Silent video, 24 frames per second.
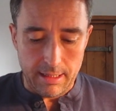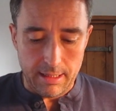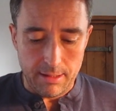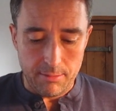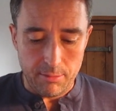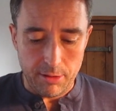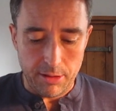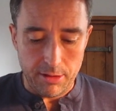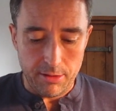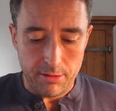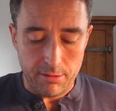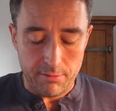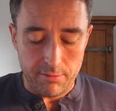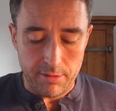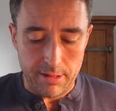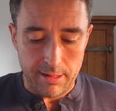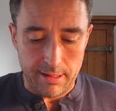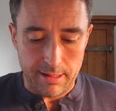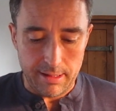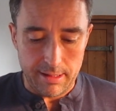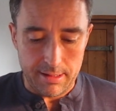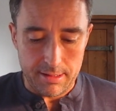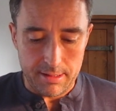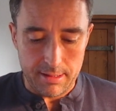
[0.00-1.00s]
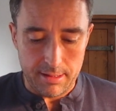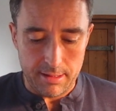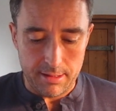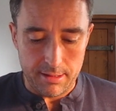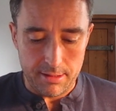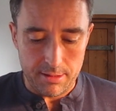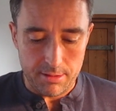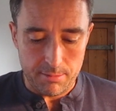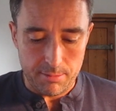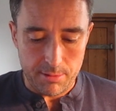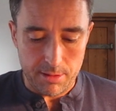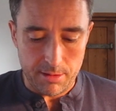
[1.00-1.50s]
What you don't realise in your
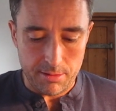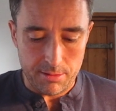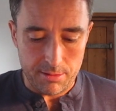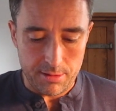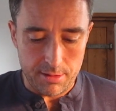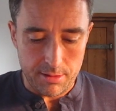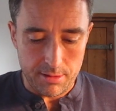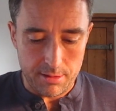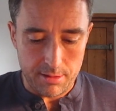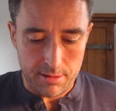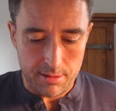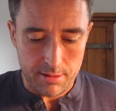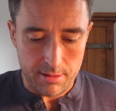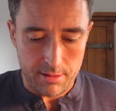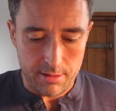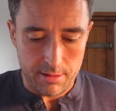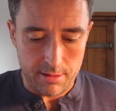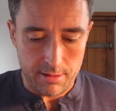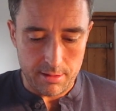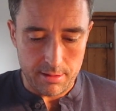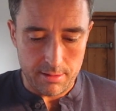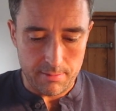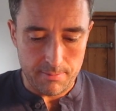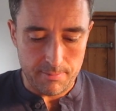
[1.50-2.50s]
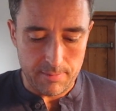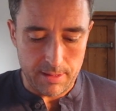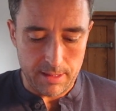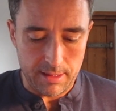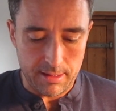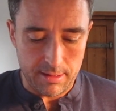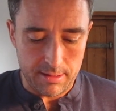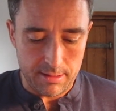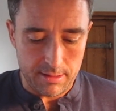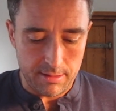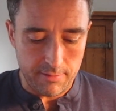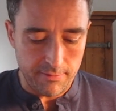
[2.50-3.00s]
subconscious um,
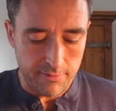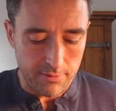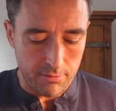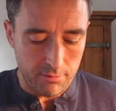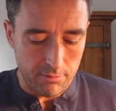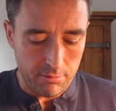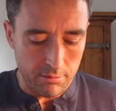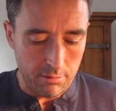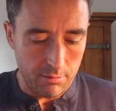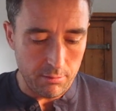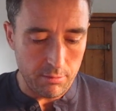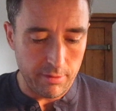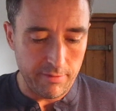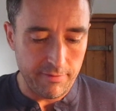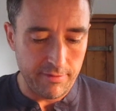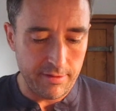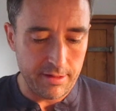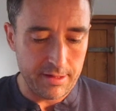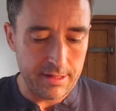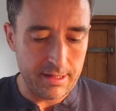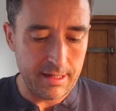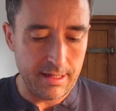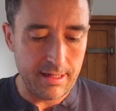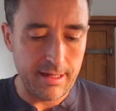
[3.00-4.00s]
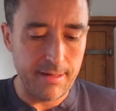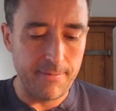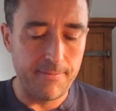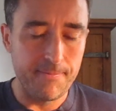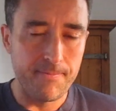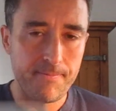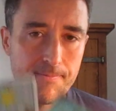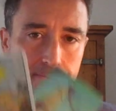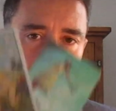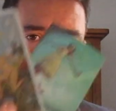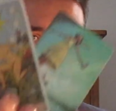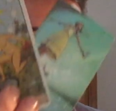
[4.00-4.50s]
is the fool with the star.
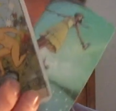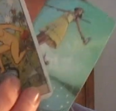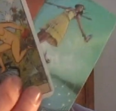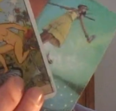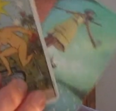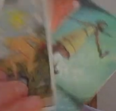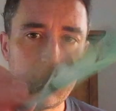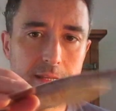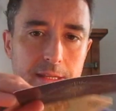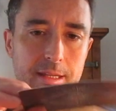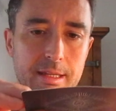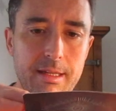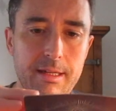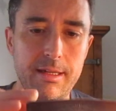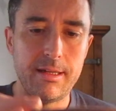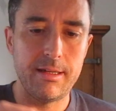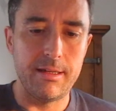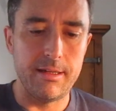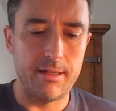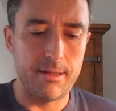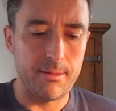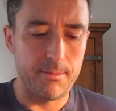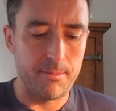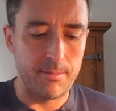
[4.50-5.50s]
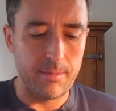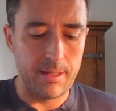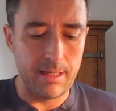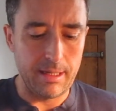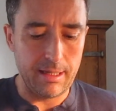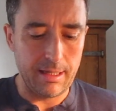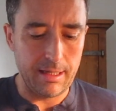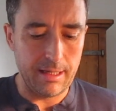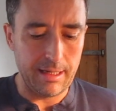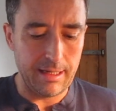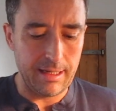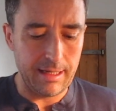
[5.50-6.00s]
Um,
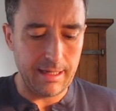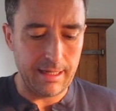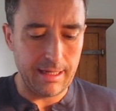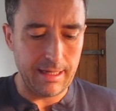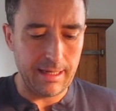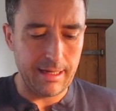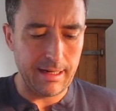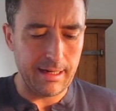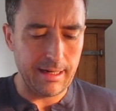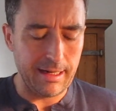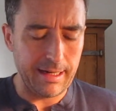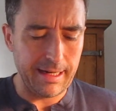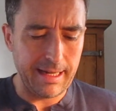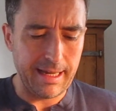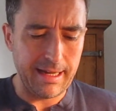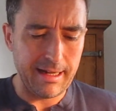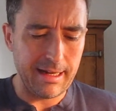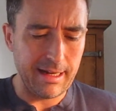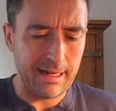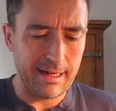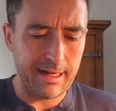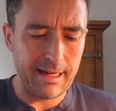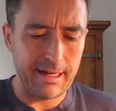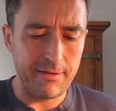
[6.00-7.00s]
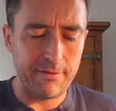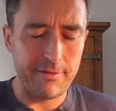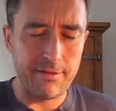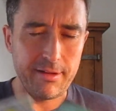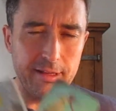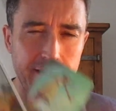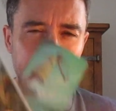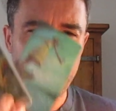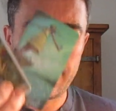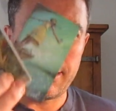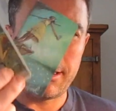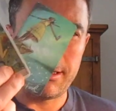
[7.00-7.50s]
and again, I kind of feel
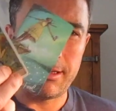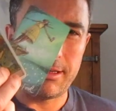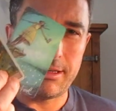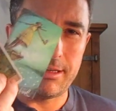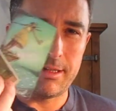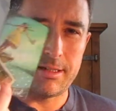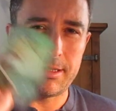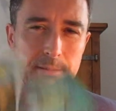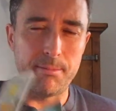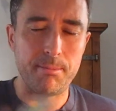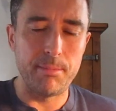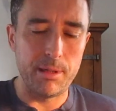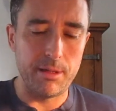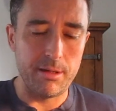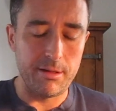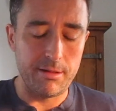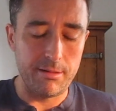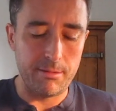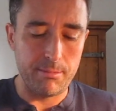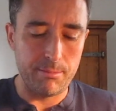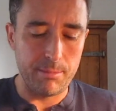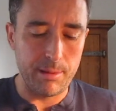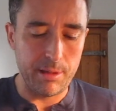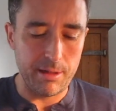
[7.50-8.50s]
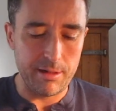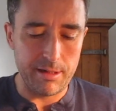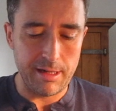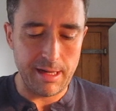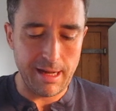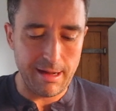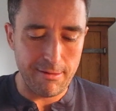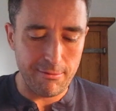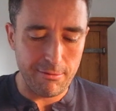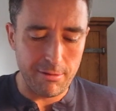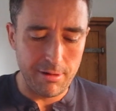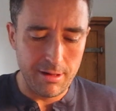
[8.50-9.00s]
like it's a burn, burning
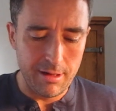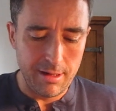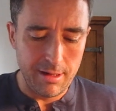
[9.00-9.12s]
out.